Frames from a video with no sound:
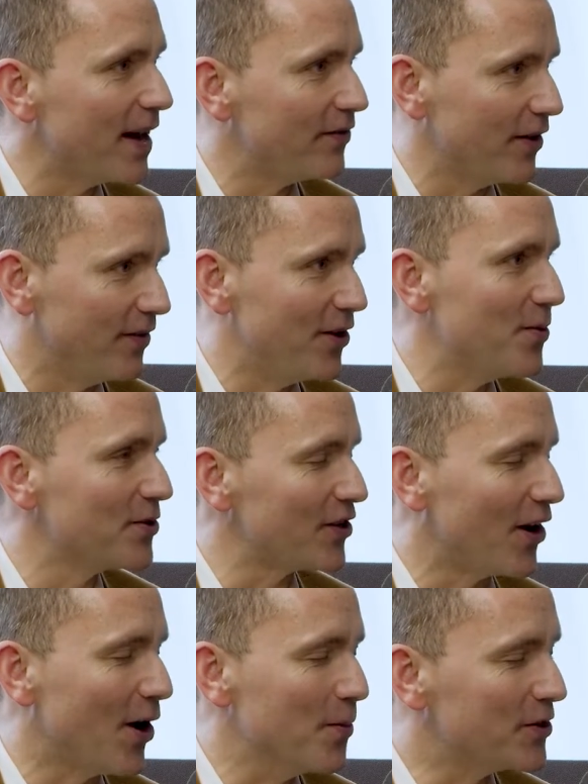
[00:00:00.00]
benefit of viewers
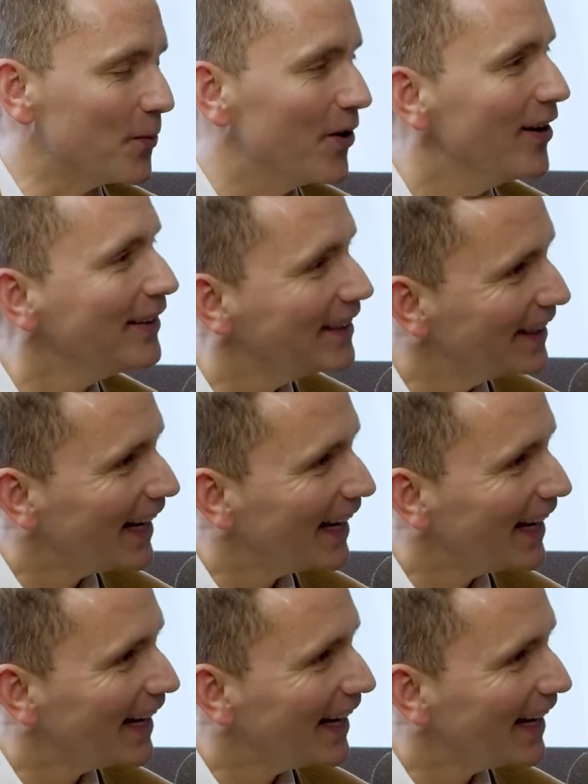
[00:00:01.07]
at home, as it were,